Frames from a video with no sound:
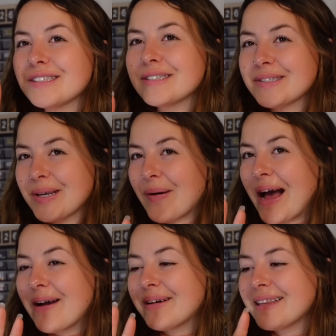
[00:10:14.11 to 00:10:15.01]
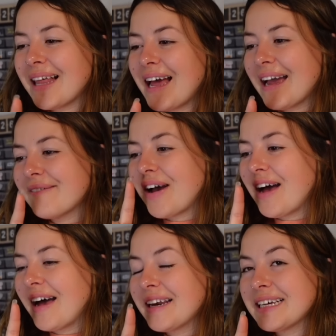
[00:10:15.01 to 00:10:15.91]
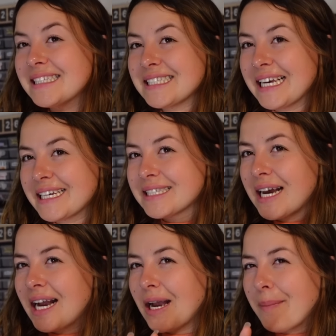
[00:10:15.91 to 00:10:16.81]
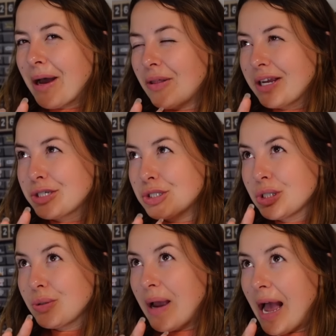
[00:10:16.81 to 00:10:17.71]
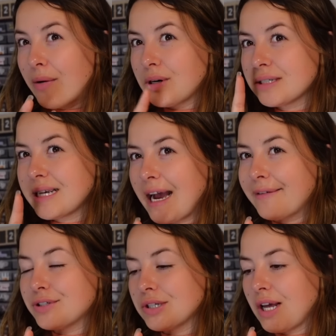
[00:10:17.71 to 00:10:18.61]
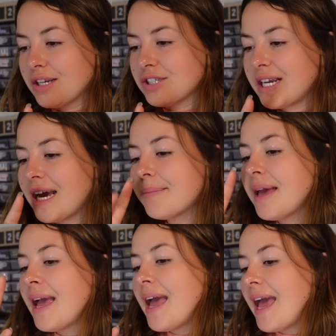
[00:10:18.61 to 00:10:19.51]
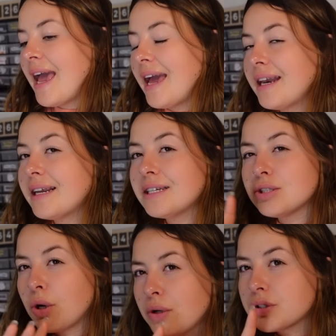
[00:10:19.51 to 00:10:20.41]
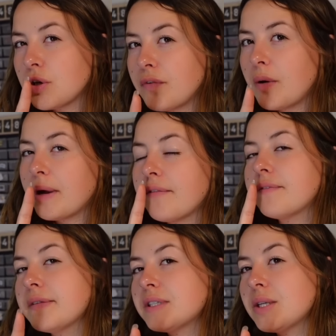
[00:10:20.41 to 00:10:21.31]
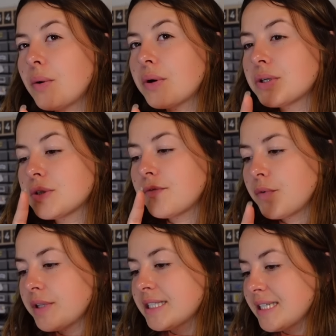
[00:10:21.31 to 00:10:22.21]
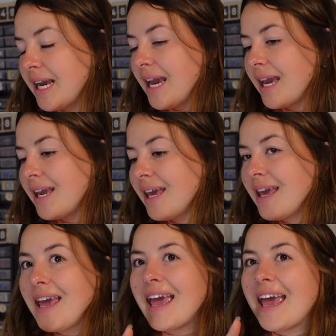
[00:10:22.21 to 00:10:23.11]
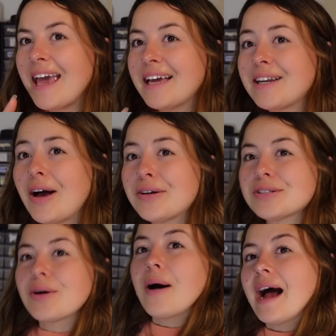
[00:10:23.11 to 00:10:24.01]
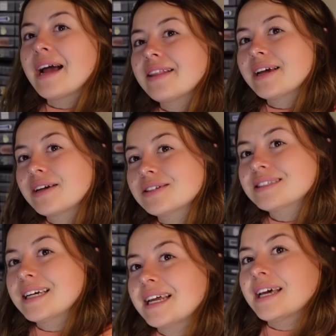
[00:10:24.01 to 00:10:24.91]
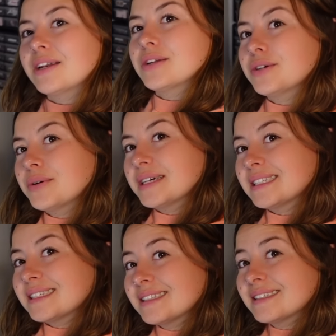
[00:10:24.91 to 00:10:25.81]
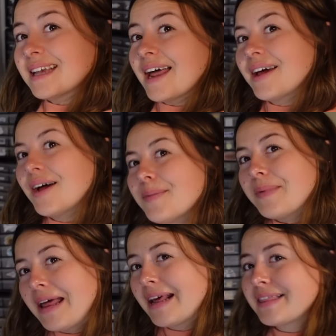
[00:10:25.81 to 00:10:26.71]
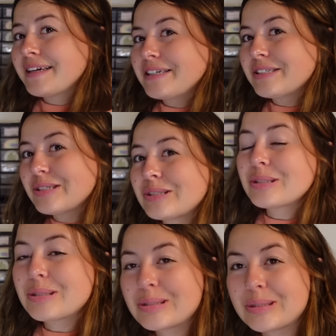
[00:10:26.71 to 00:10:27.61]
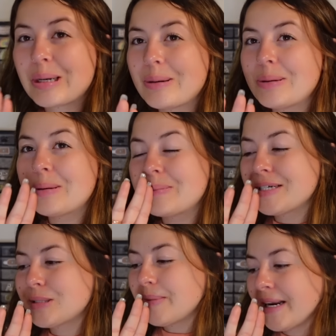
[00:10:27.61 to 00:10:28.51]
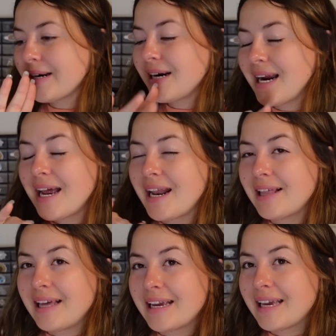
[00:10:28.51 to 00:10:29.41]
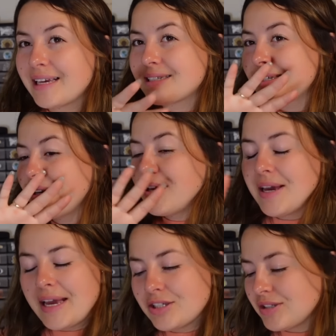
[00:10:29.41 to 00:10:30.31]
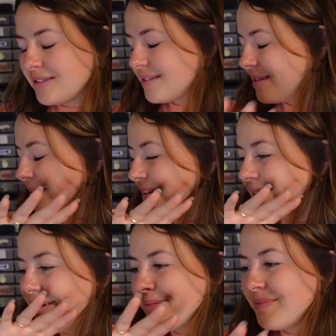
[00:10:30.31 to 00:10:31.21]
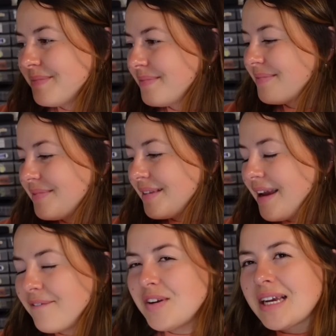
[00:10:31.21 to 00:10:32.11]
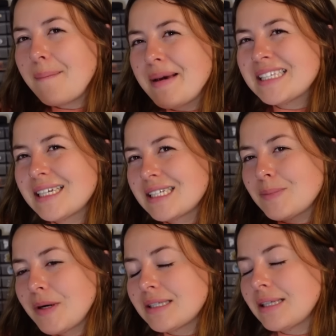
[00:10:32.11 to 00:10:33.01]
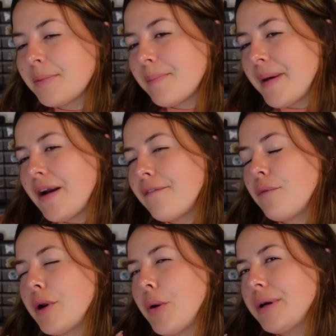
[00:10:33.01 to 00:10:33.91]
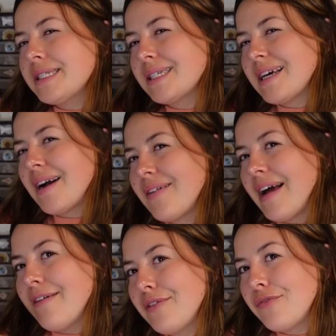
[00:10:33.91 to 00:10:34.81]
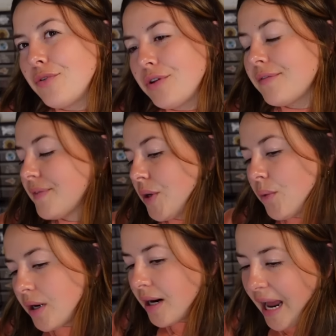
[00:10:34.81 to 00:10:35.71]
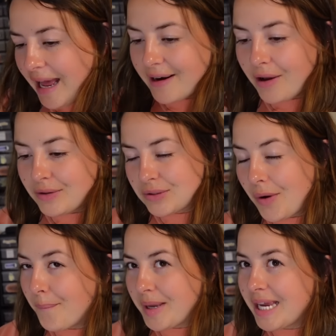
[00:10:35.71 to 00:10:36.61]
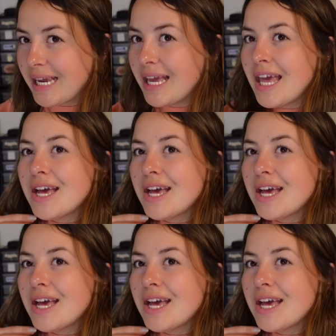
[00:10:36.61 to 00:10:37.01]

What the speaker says: So I went live on TikTok about like 2 hours after launch time, and in total so far we have 15 orders for the day. And also, I like did a new setup and I think it's just so much better and I like it. It just, I feel like it makes the experience a little bit better when going TikTok live for the viewer and also me.